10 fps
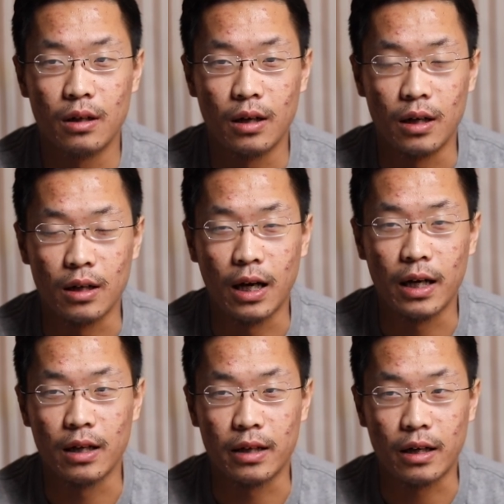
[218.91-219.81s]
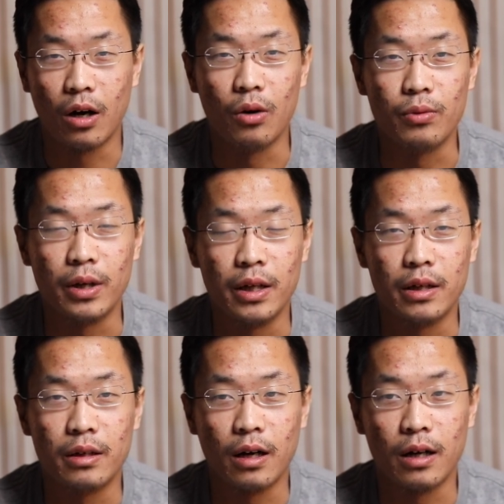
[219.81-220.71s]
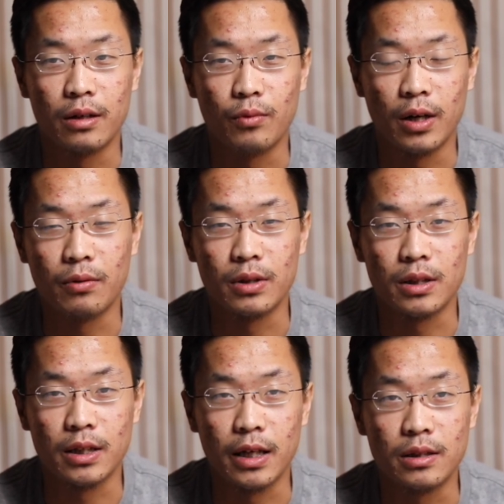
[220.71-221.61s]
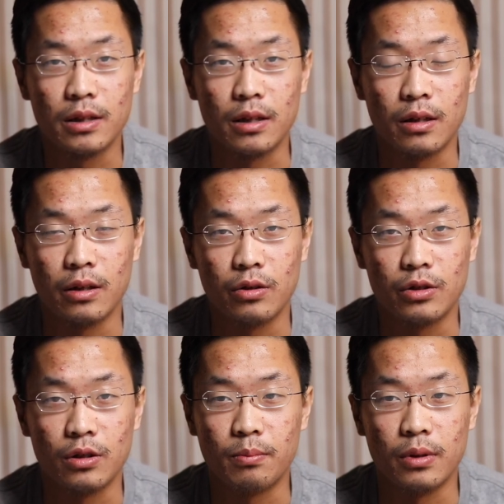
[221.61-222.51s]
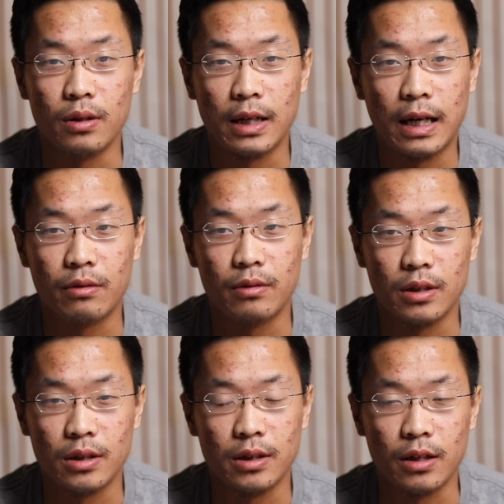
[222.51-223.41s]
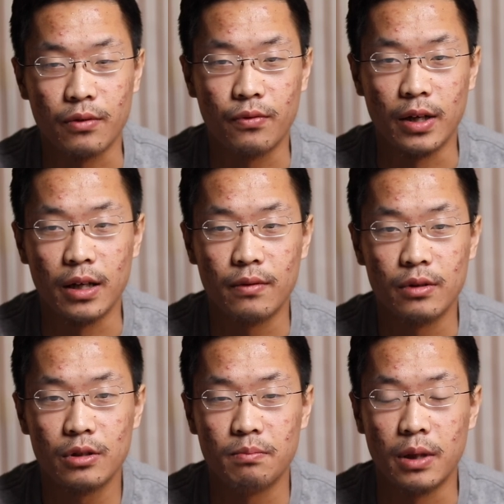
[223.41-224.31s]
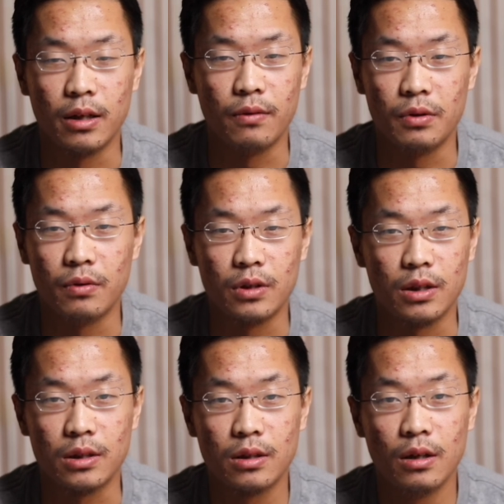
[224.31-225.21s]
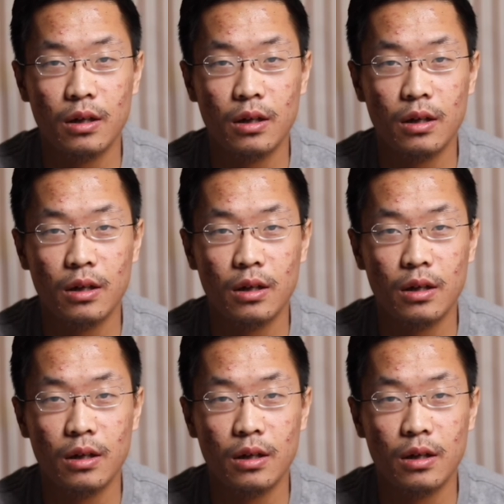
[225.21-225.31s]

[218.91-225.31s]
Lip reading: a lot, like hone in on what I was tasting in order to pull out distinct flavors. But if you were just